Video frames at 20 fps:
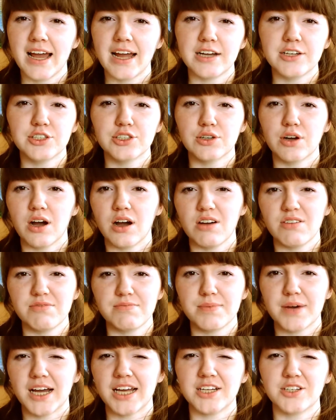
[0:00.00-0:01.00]
and you're
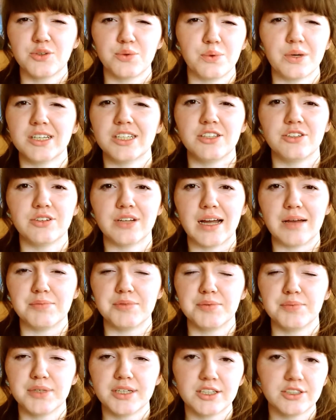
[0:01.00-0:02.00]
off by 20
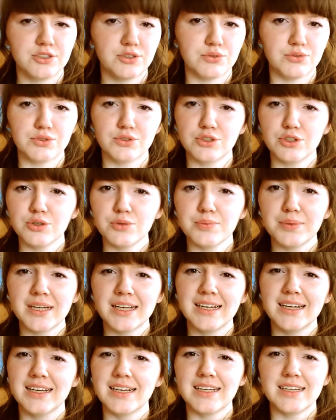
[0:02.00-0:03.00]
grams because you scoop
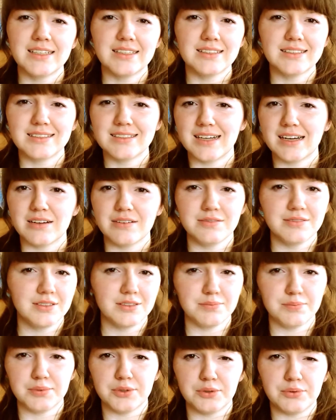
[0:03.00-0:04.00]
instead of
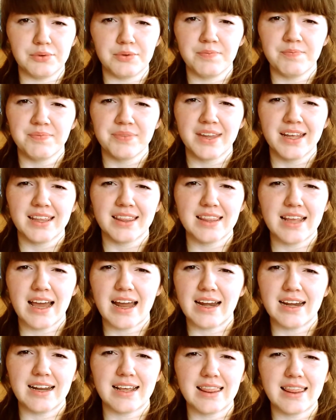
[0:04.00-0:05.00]
spoon,
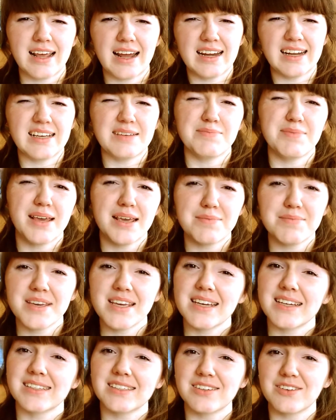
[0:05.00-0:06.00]
then that
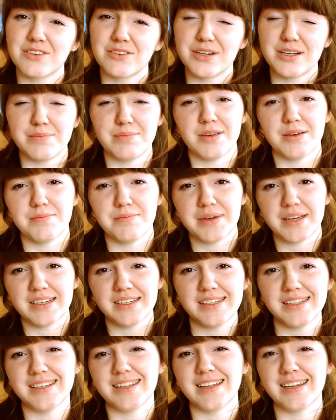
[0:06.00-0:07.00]
maybe isn't going to be a
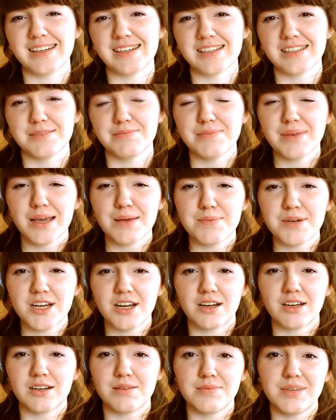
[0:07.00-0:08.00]
big deal, and it's maybe
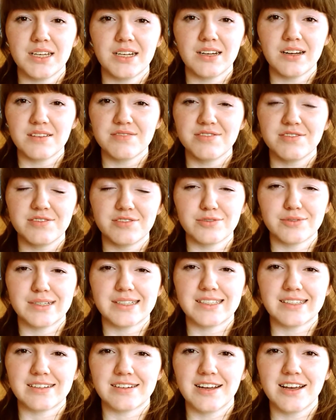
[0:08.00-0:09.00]
not going to be enough of a
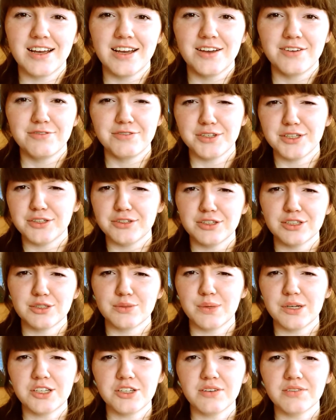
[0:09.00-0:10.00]
reason for you to
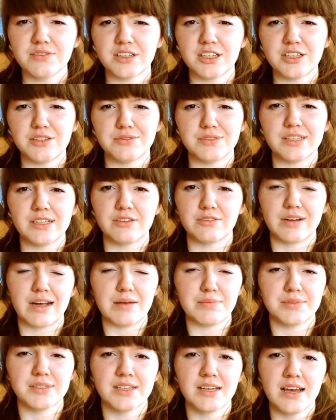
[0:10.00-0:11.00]
switch over to using
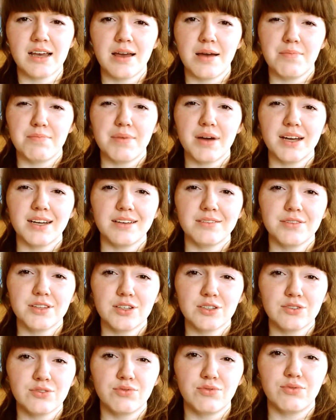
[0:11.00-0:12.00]
grams. But if
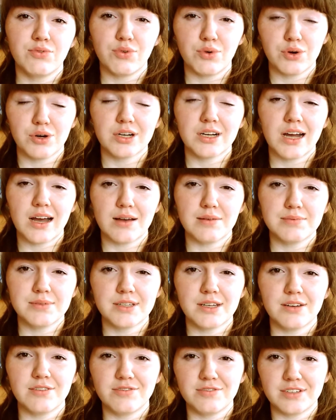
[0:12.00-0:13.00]
there's 4
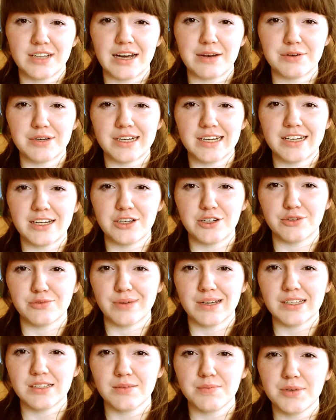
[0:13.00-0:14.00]
cups of flour in your
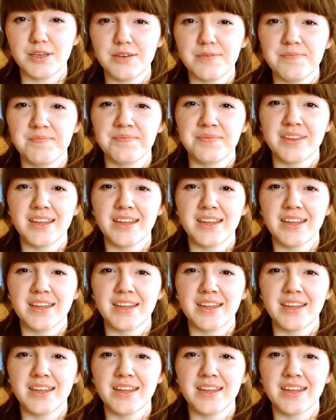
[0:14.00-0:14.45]
recipe